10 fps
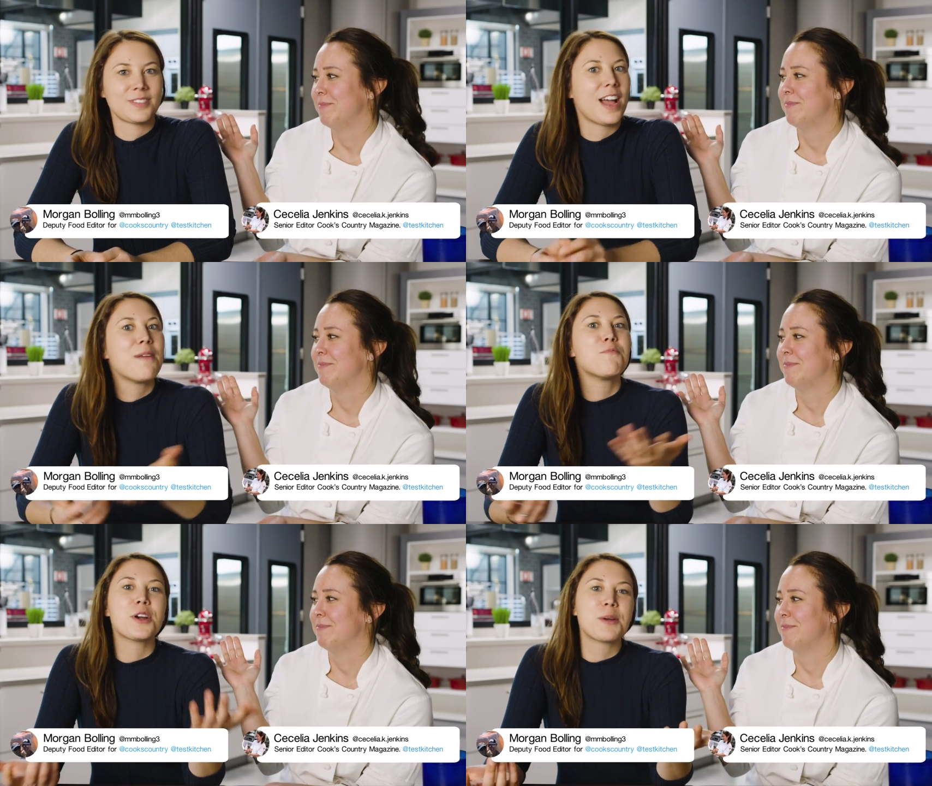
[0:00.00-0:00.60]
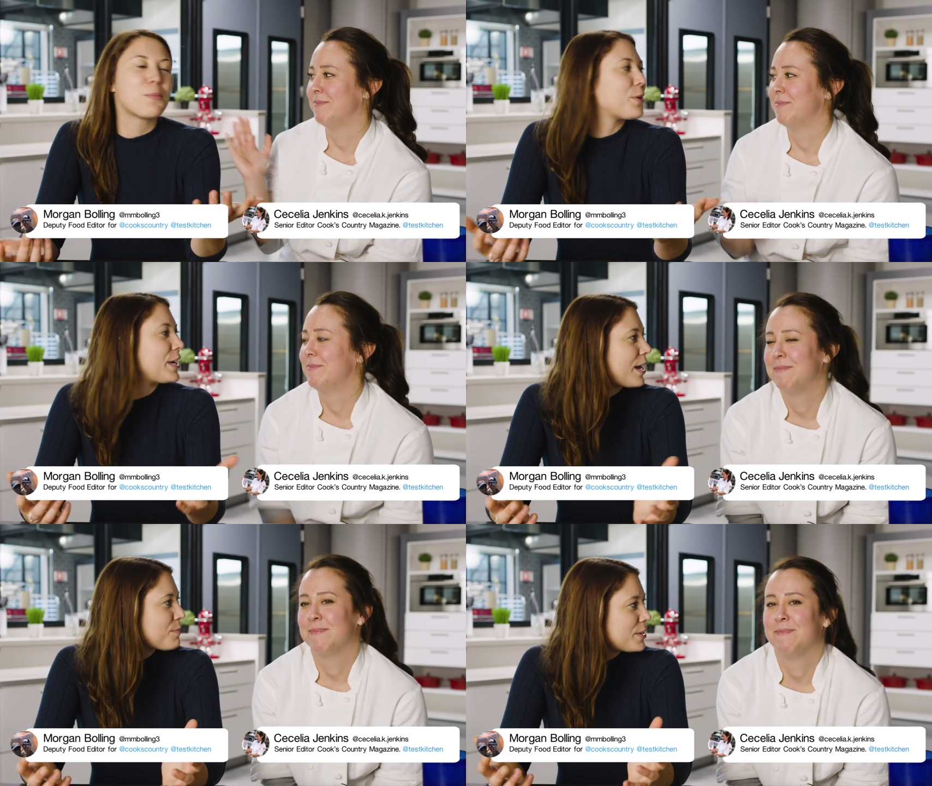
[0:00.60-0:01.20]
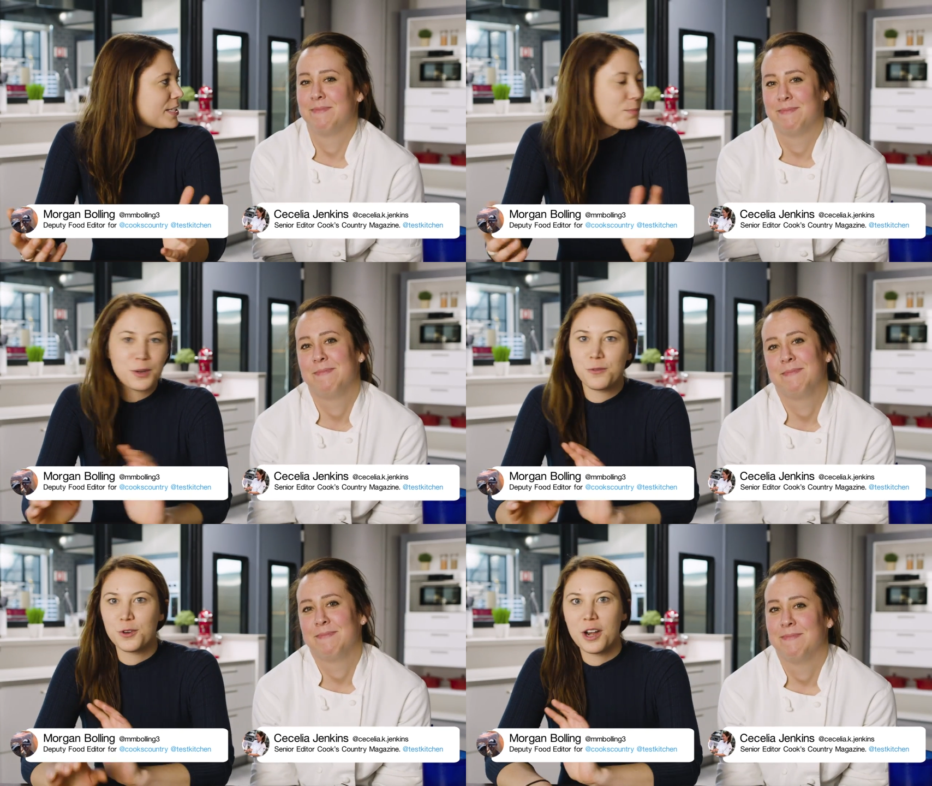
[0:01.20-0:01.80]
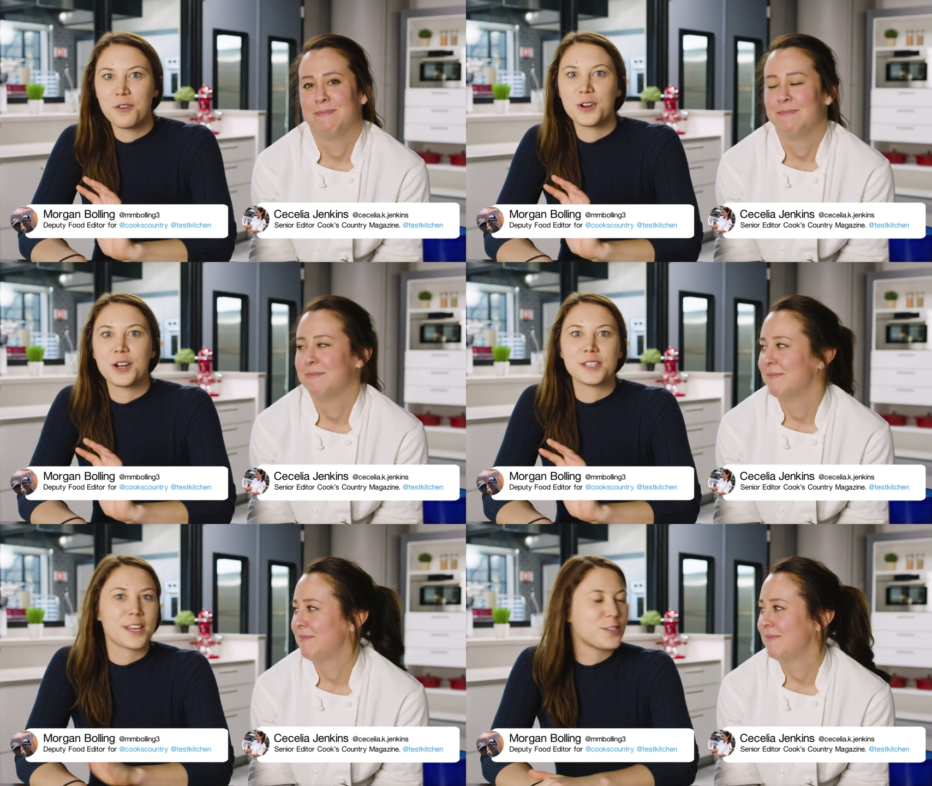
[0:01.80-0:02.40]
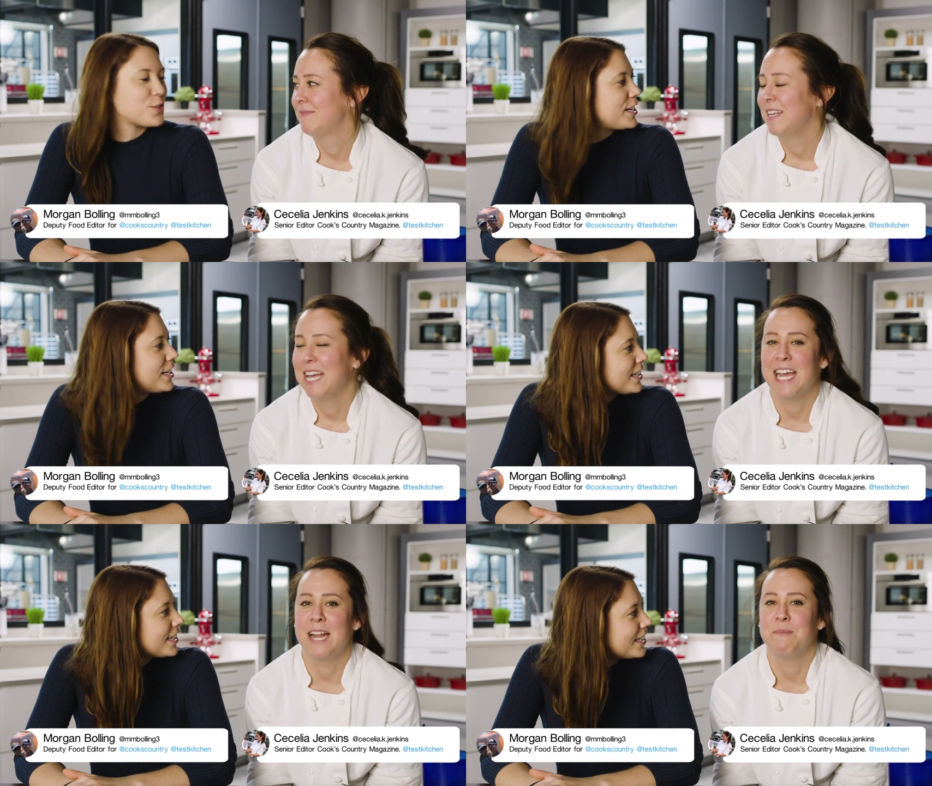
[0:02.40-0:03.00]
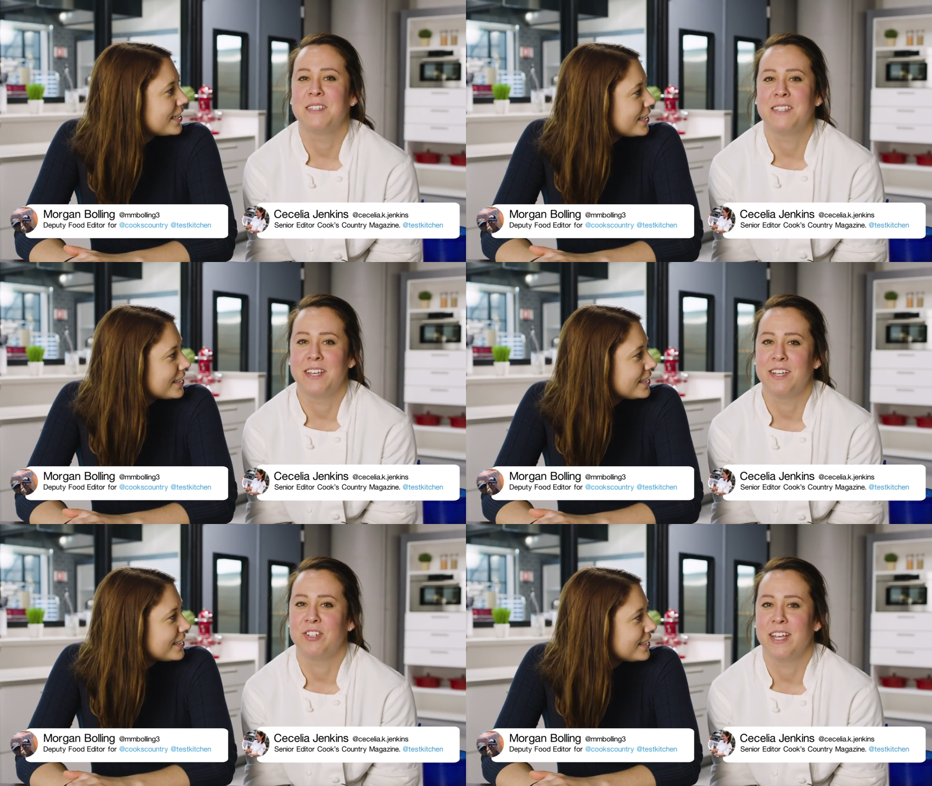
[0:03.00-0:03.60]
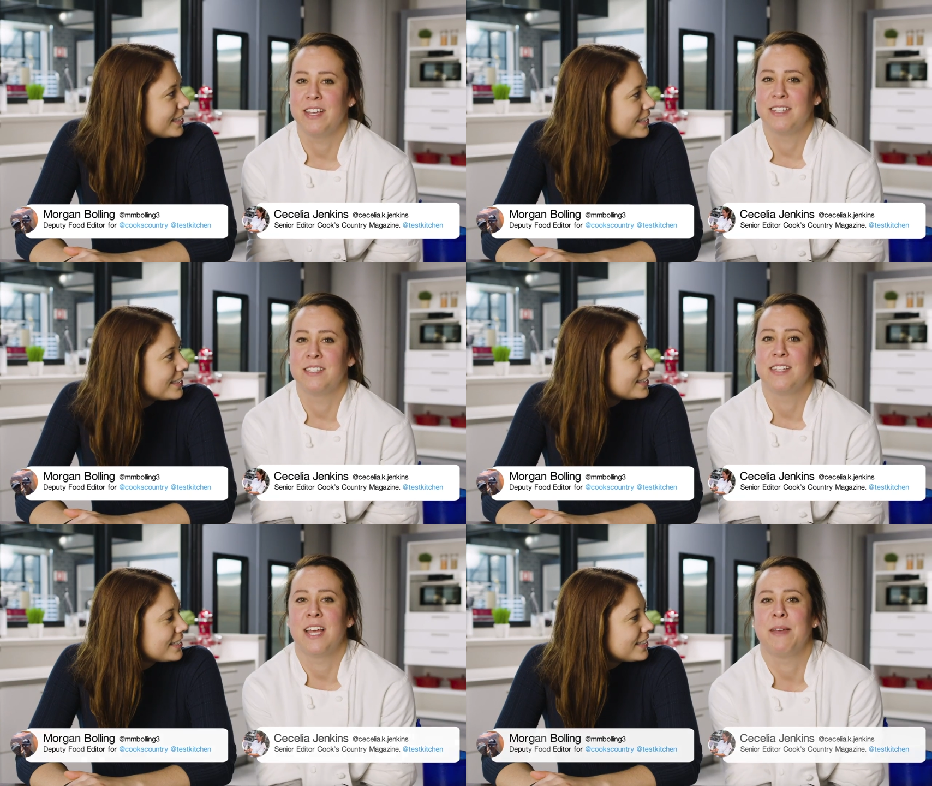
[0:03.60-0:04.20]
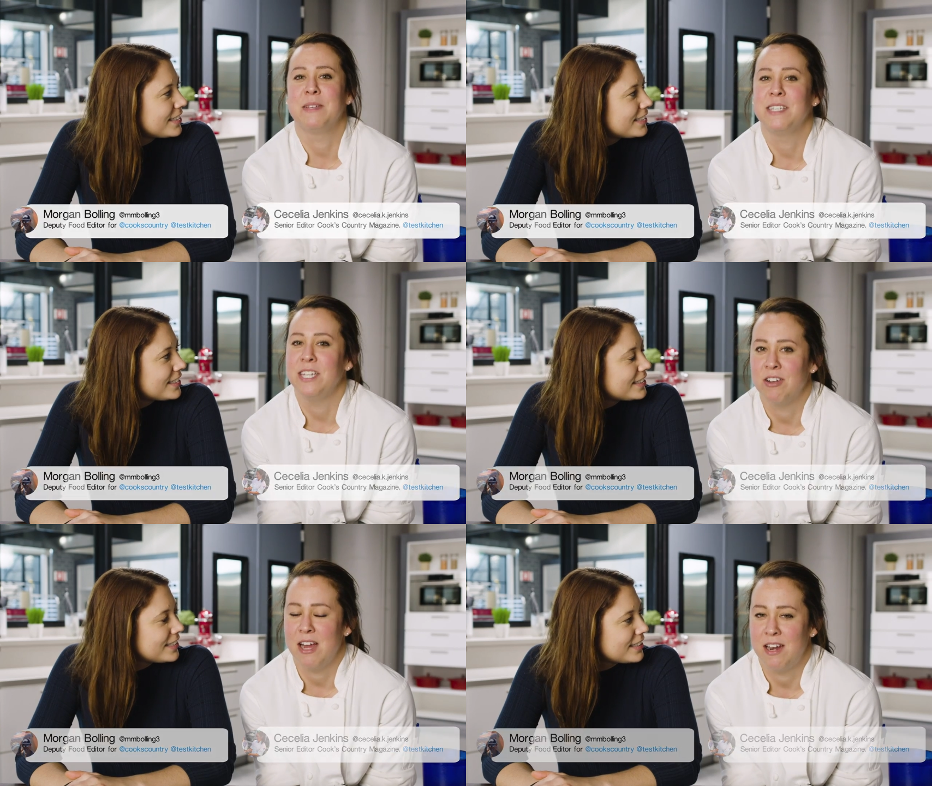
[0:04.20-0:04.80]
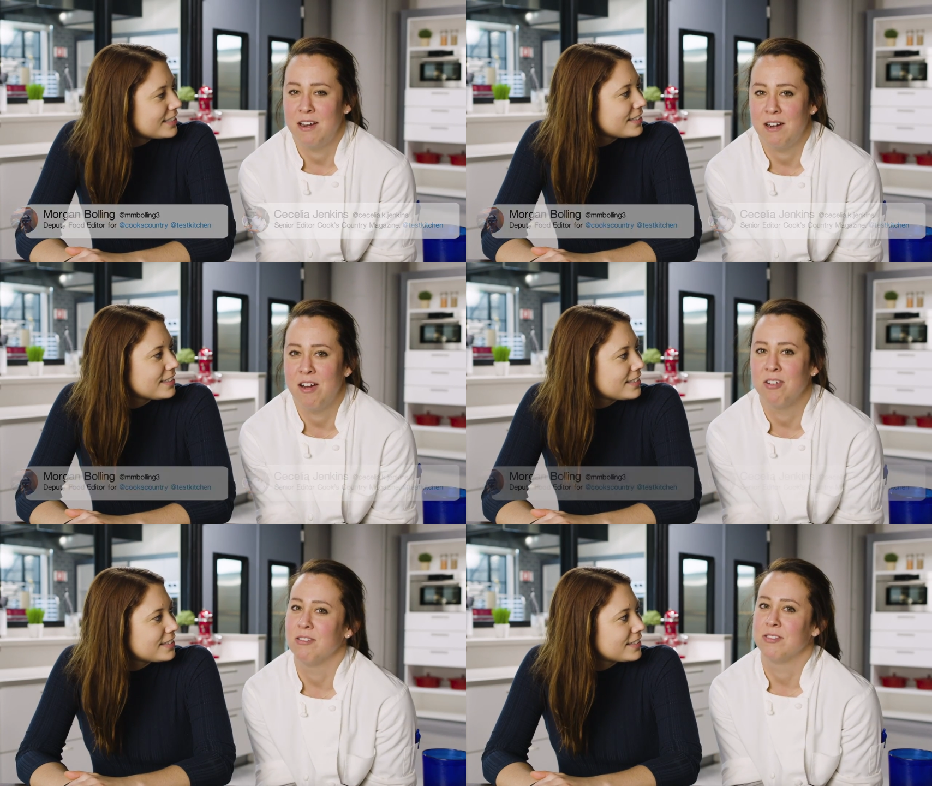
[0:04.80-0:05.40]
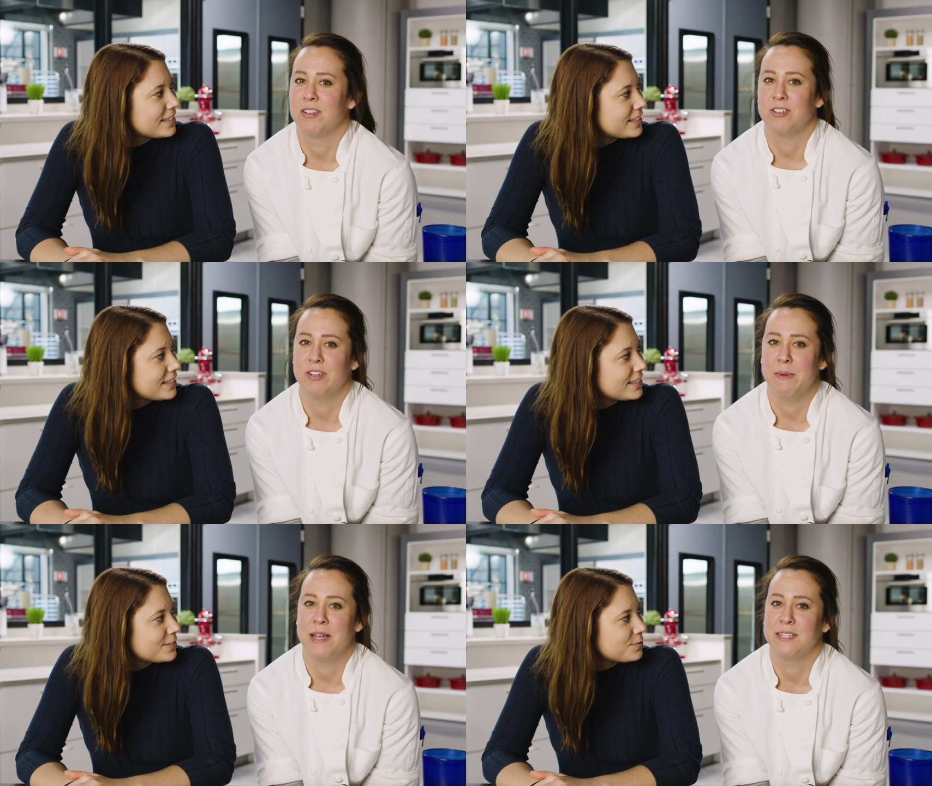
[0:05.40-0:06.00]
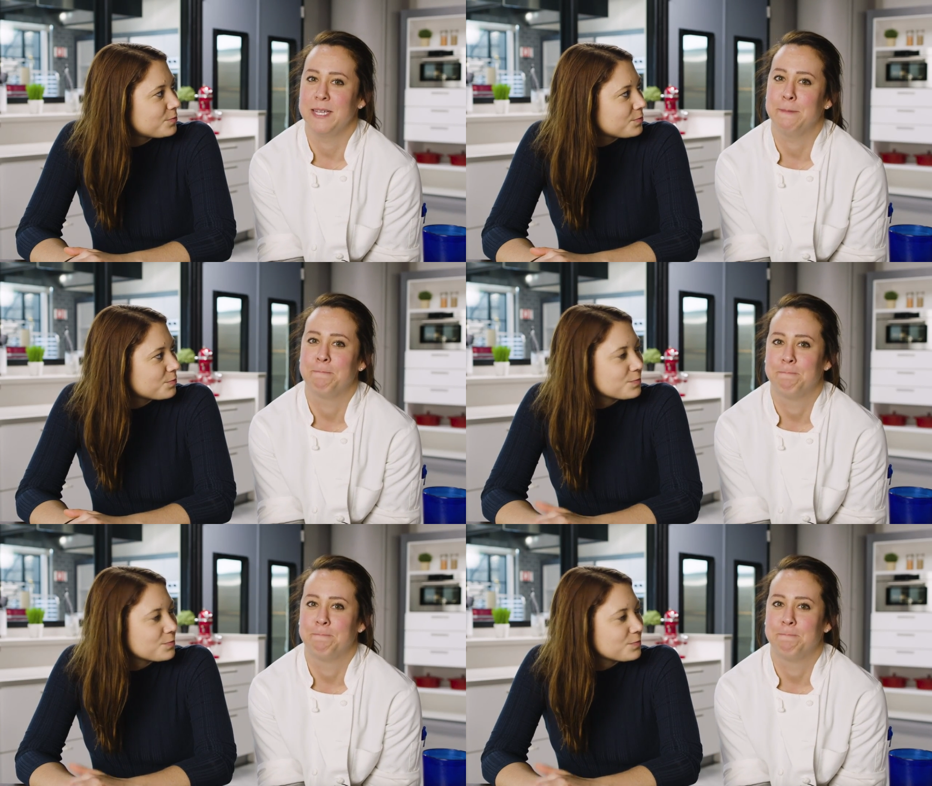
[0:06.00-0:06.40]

Speaker 1: I'm Morgan Bolling. I'm the Deputy Food Editor for Cook's Country.
Speaker 2: And I'm Cecilia Jenkins. I am a Senior Editor on Cook's Country Magazine.